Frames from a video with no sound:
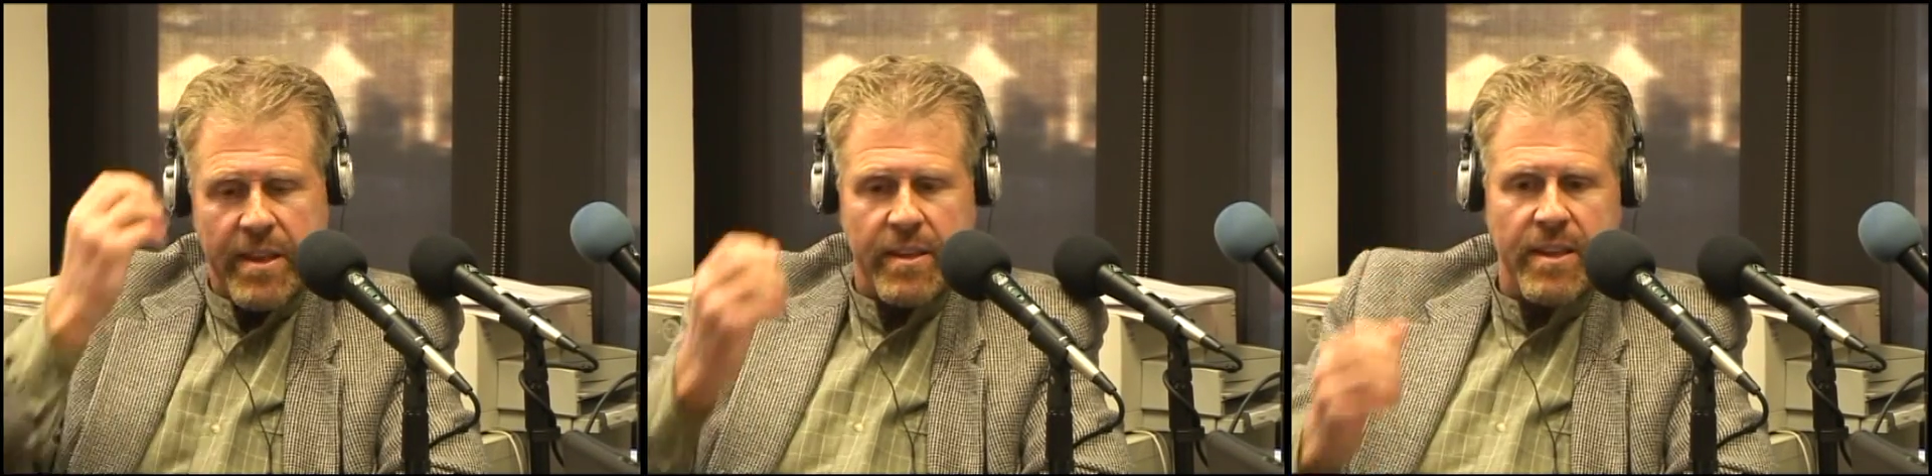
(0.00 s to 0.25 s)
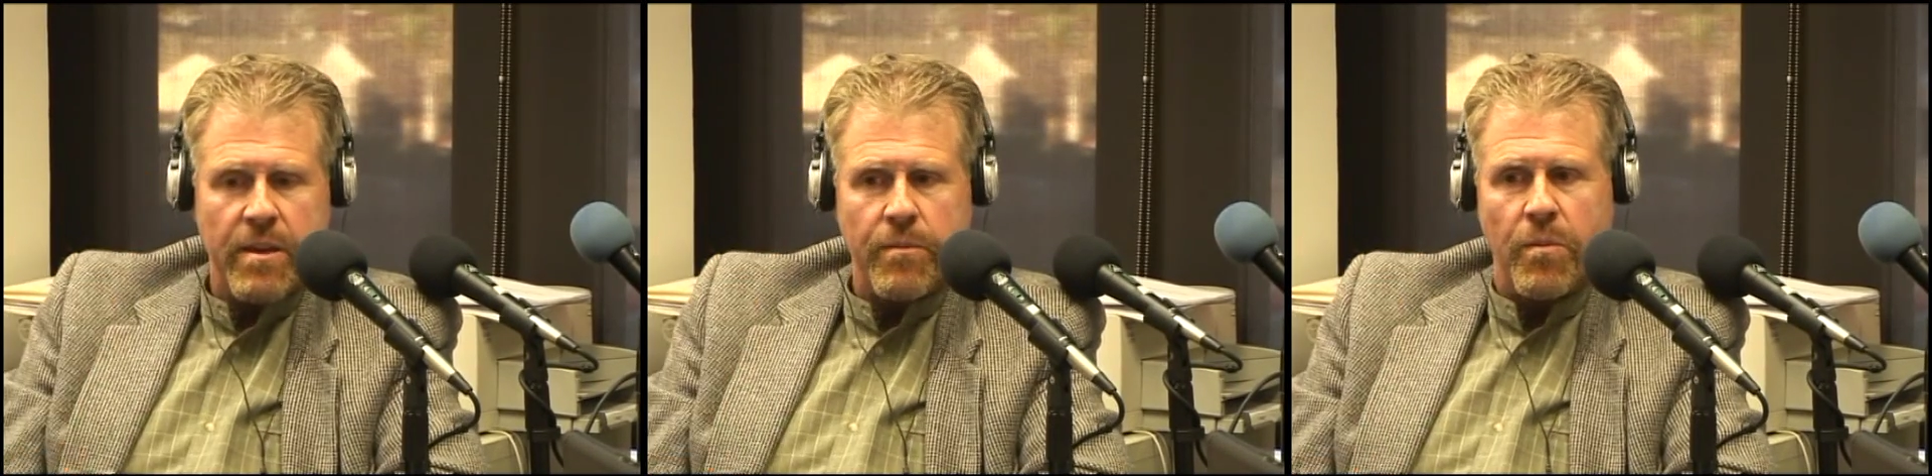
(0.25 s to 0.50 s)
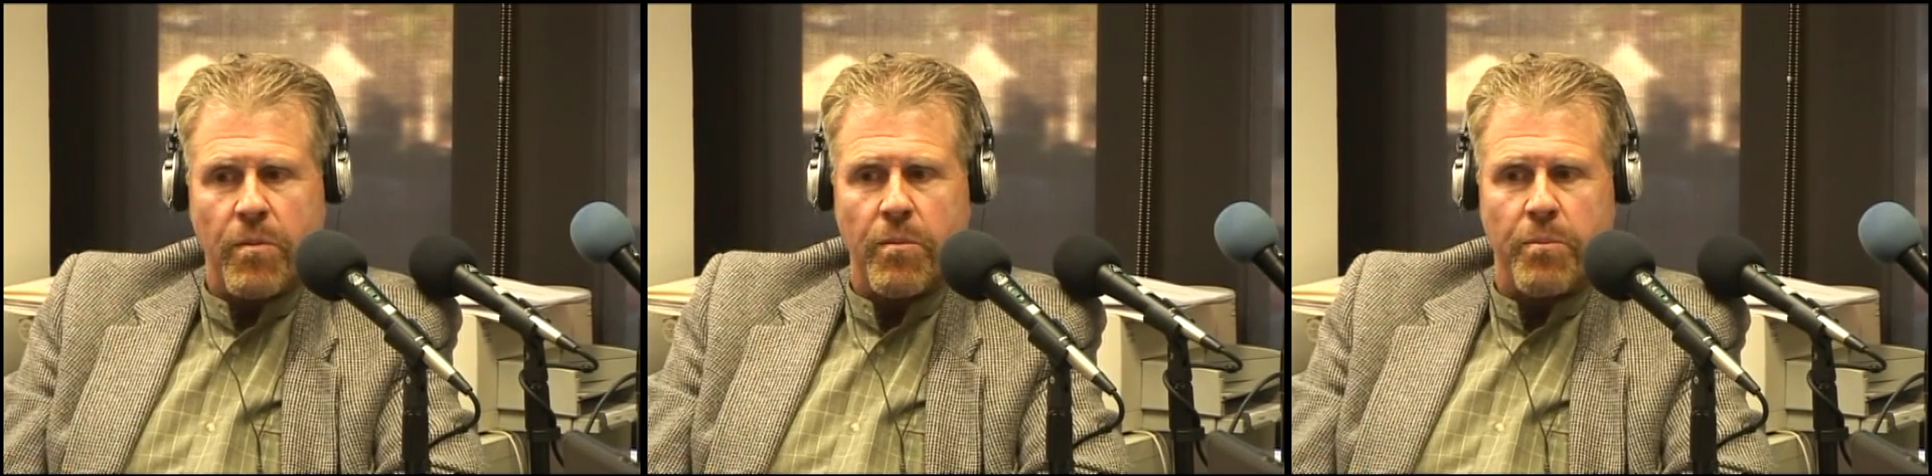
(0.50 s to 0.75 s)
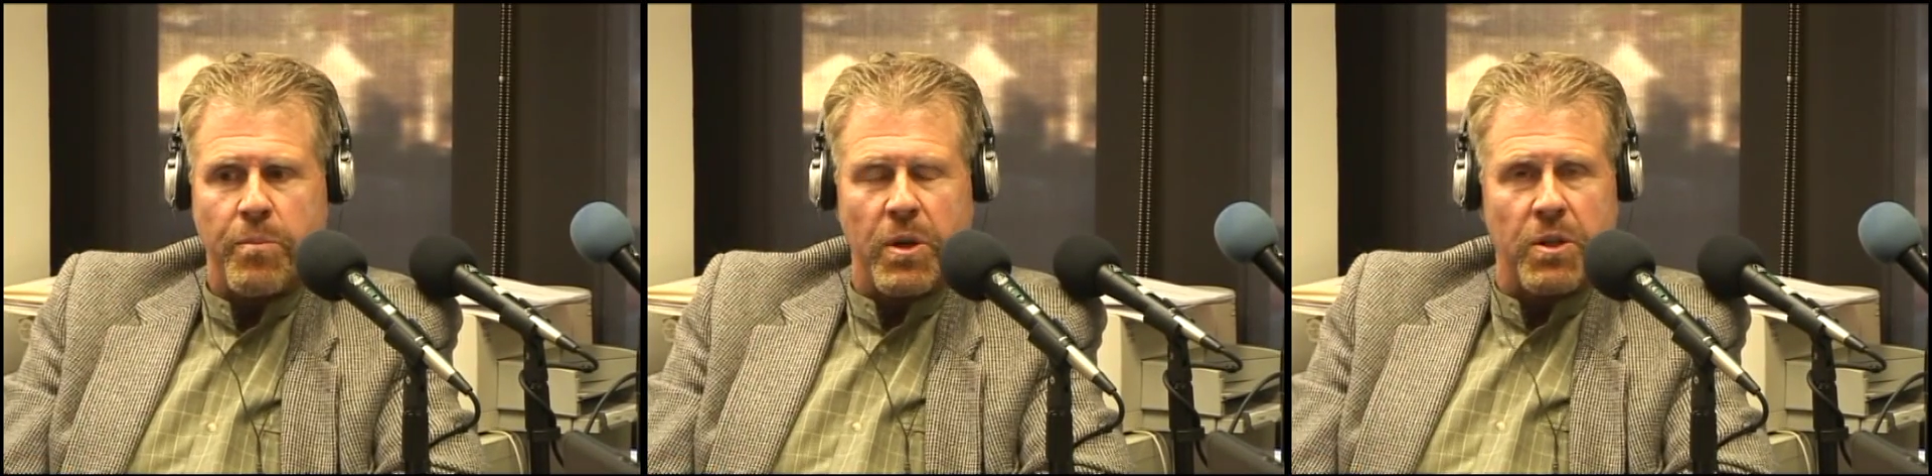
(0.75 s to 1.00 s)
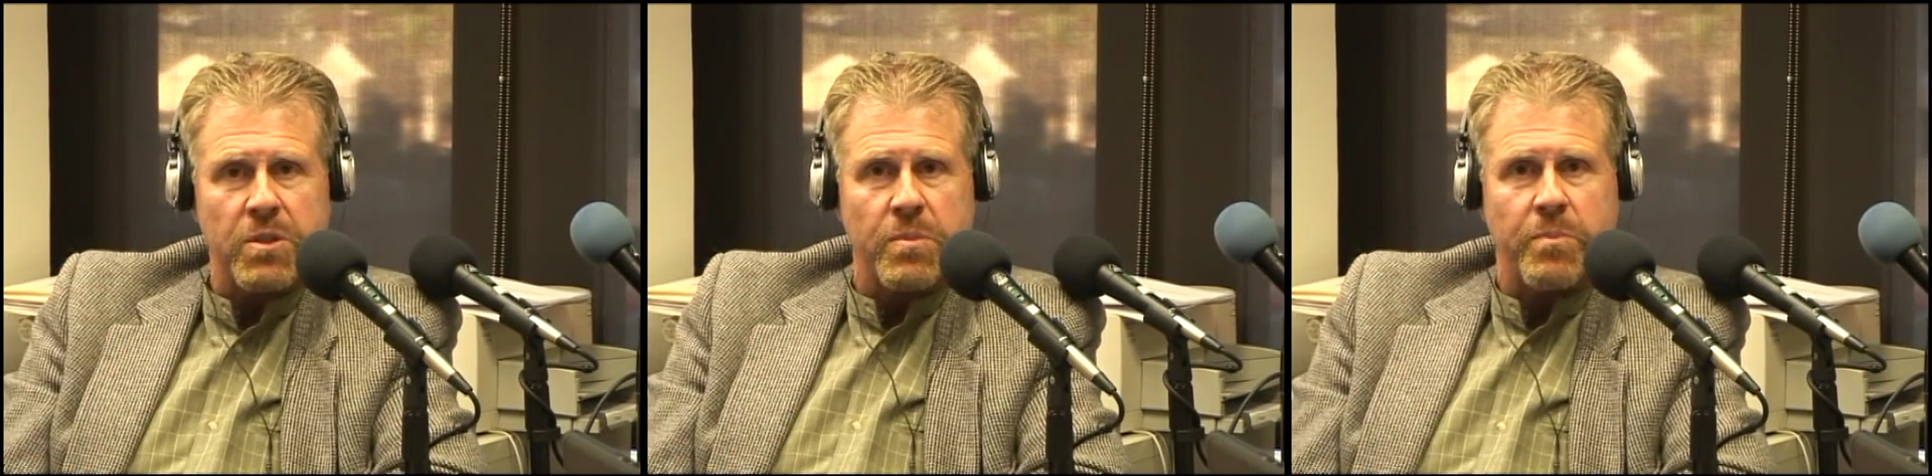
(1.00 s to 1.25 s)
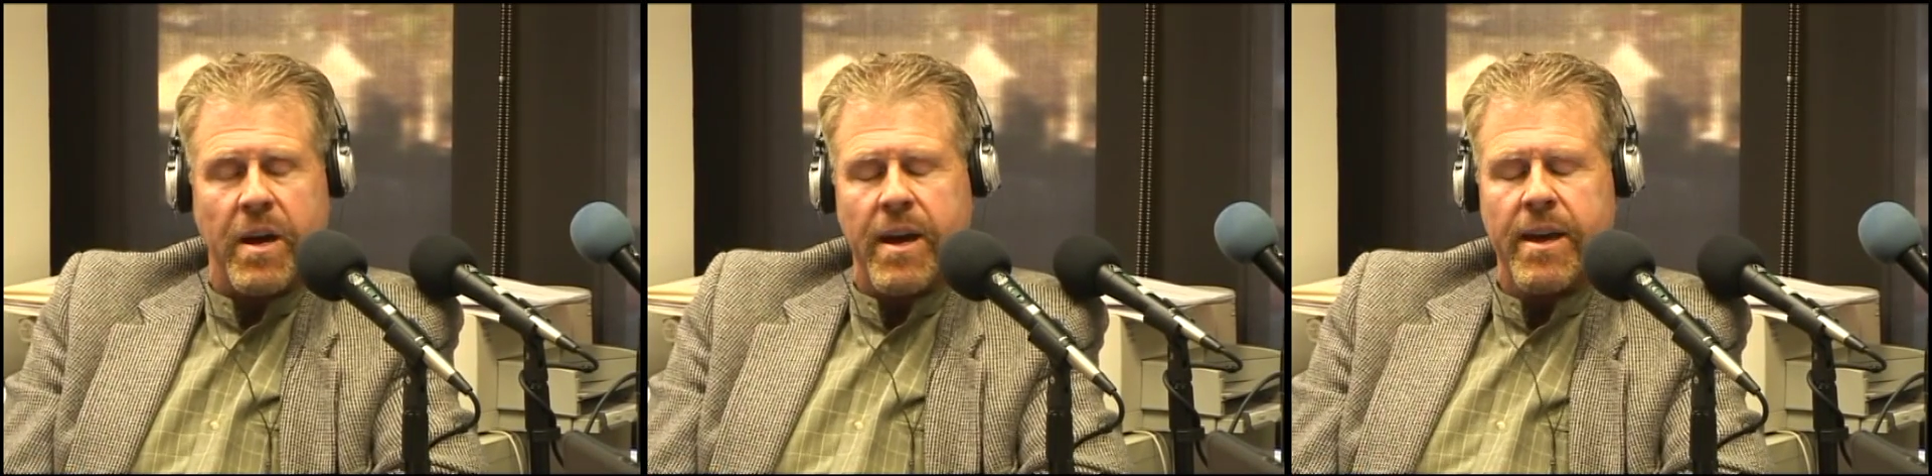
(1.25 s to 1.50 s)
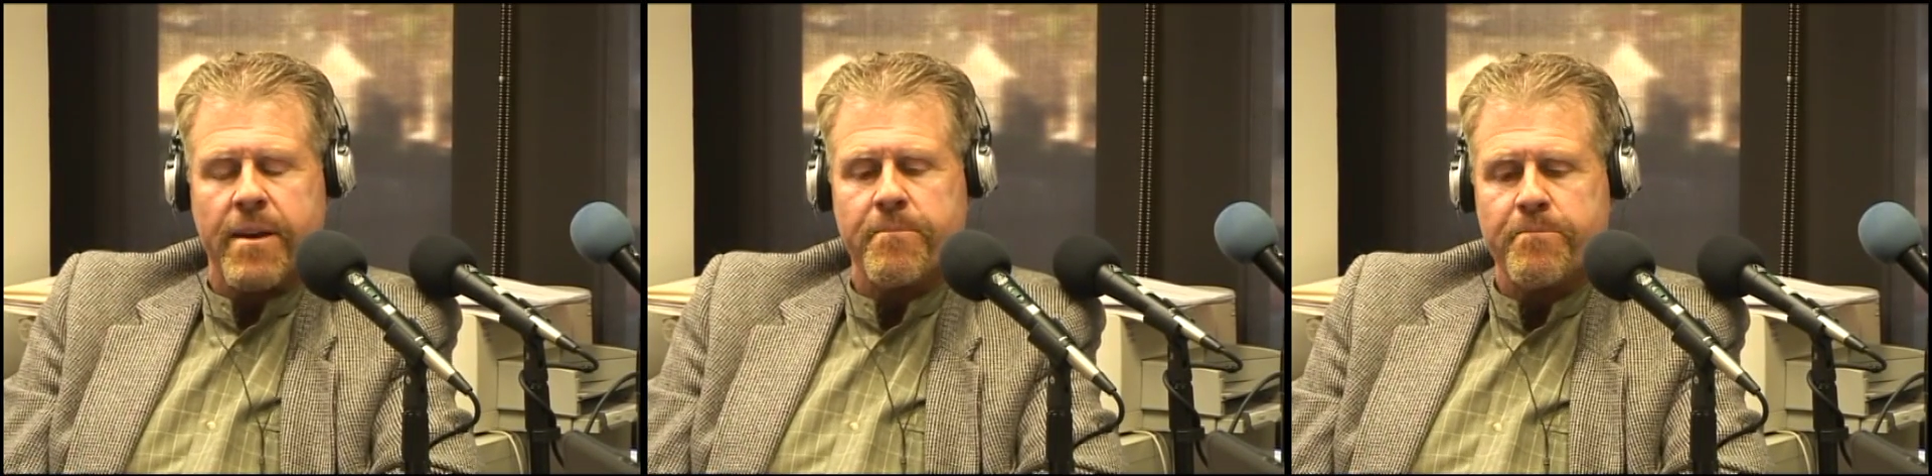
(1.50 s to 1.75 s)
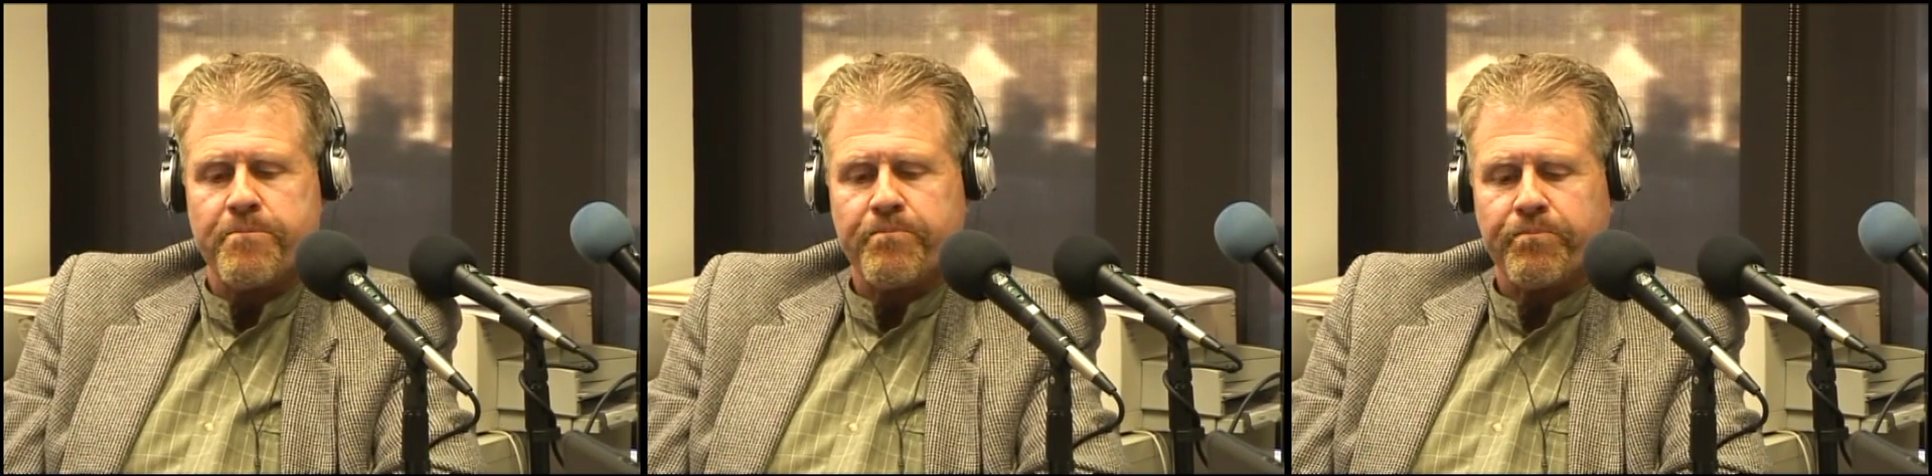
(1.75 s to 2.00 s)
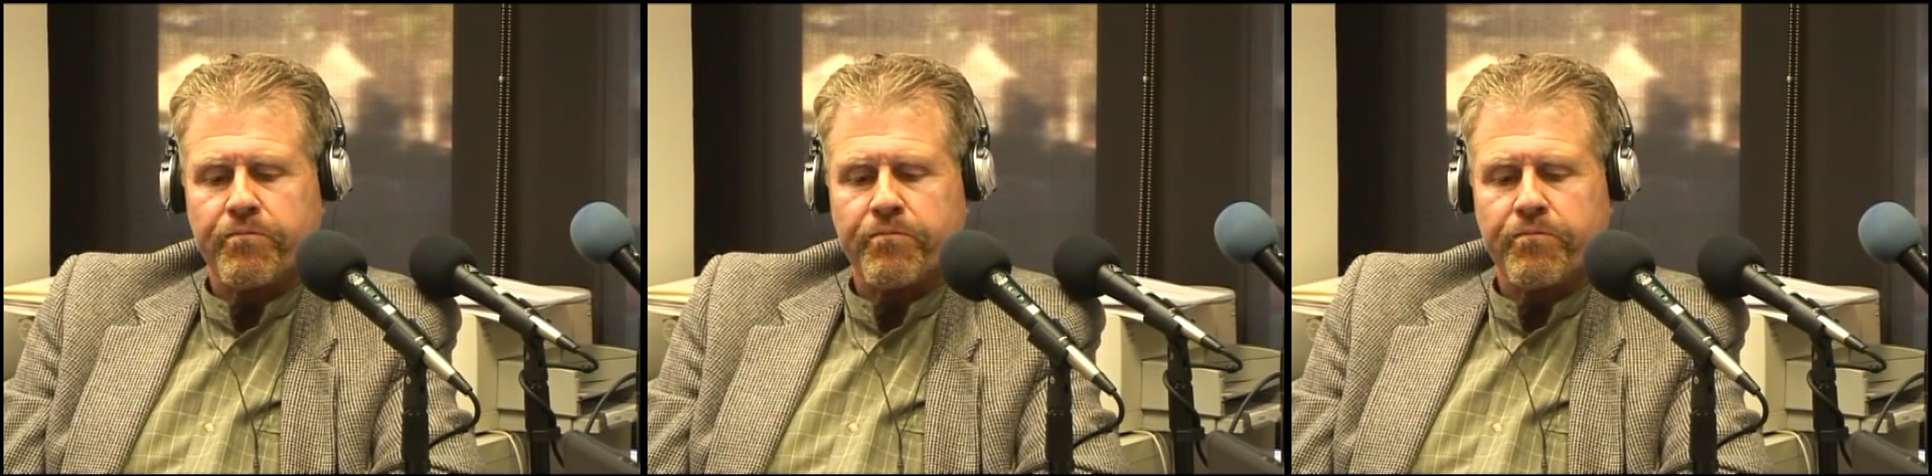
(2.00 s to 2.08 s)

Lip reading: mainly built by